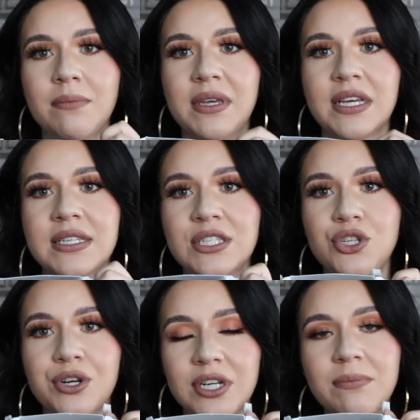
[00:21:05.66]
because
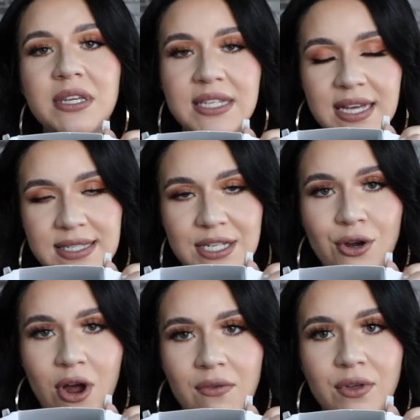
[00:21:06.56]
you're gonna be testing
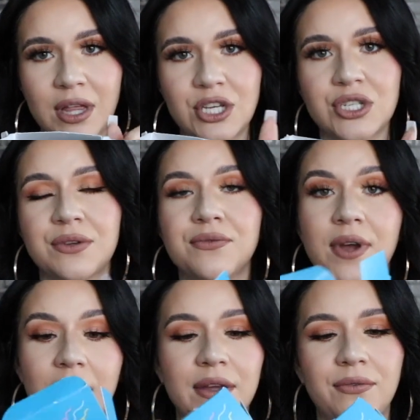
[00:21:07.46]
your ovulation
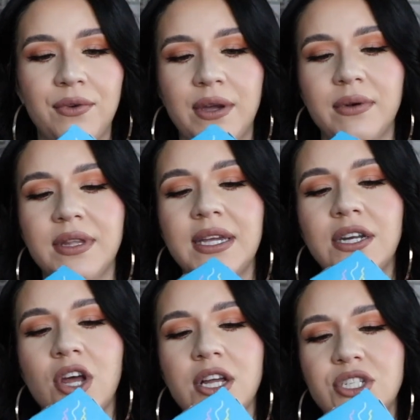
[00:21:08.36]
very frequently,
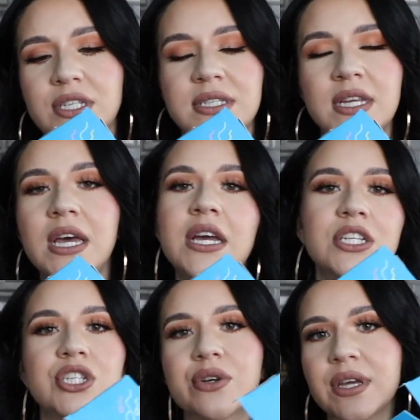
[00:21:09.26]
not just
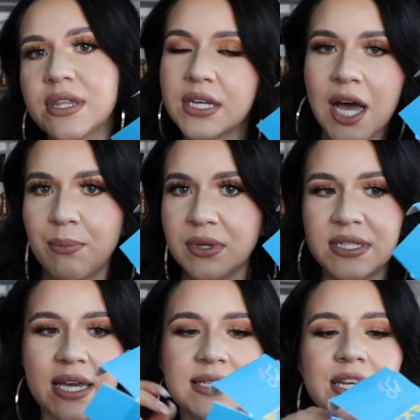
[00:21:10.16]
during the couple
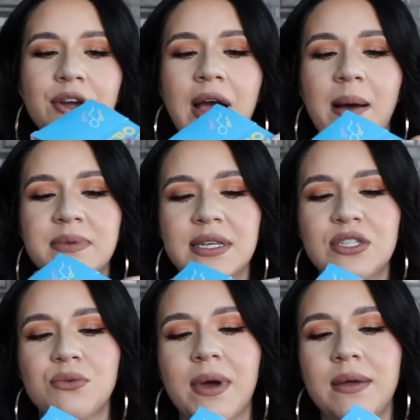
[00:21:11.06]
days that your app says
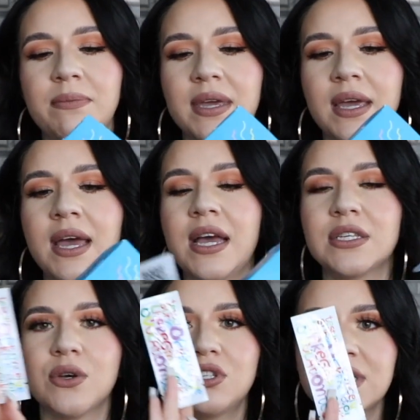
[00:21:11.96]
you might be.
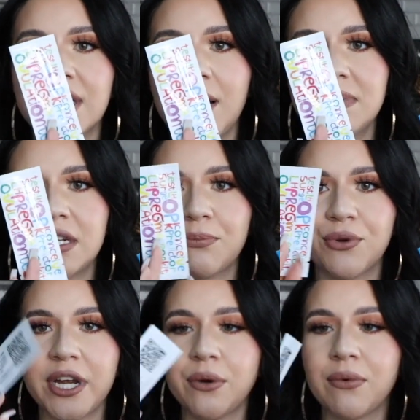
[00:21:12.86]
So it just comes in a
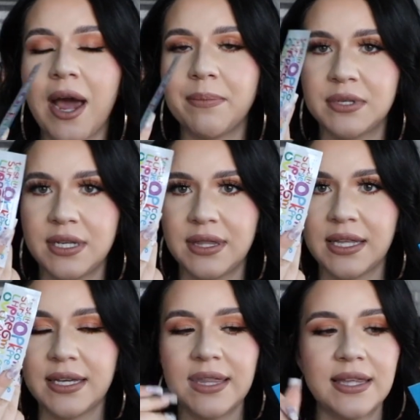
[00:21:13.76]
pre-wrapped
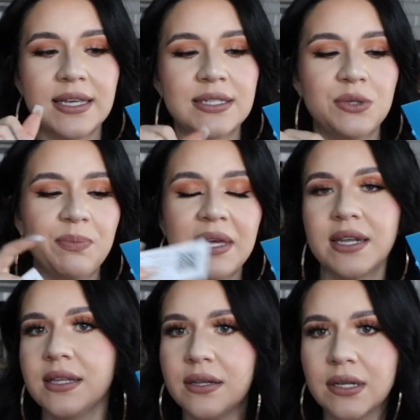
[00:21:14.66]
thing like this. You pee
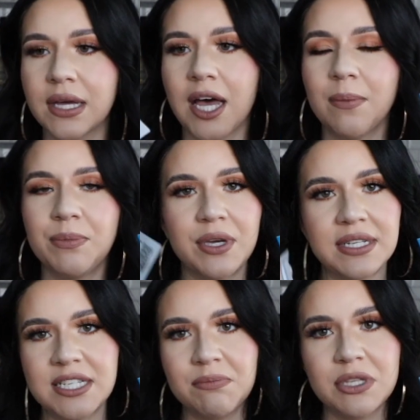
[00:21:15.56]
in a little cup, you
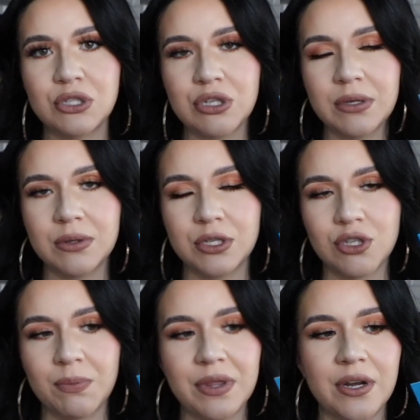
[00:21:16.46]
can dip the
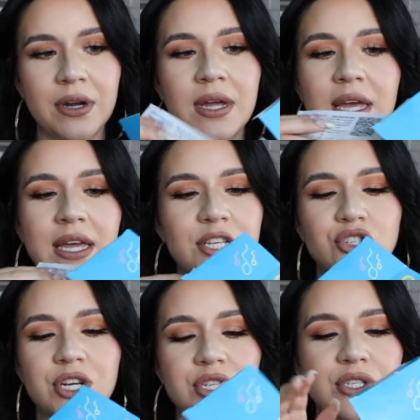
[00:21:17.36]
strip in there.
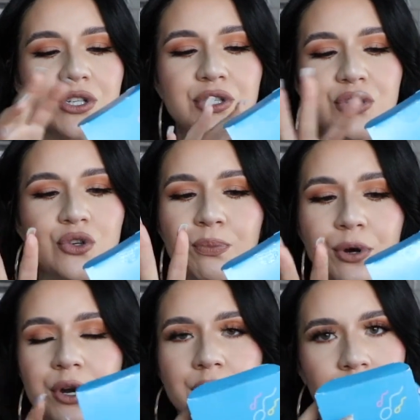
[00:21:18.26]
Instructions are
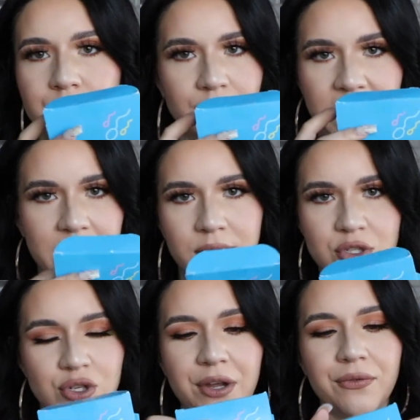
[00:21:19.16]
super like
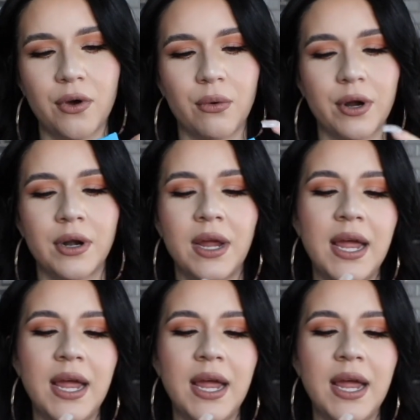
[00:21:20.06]
straightforward.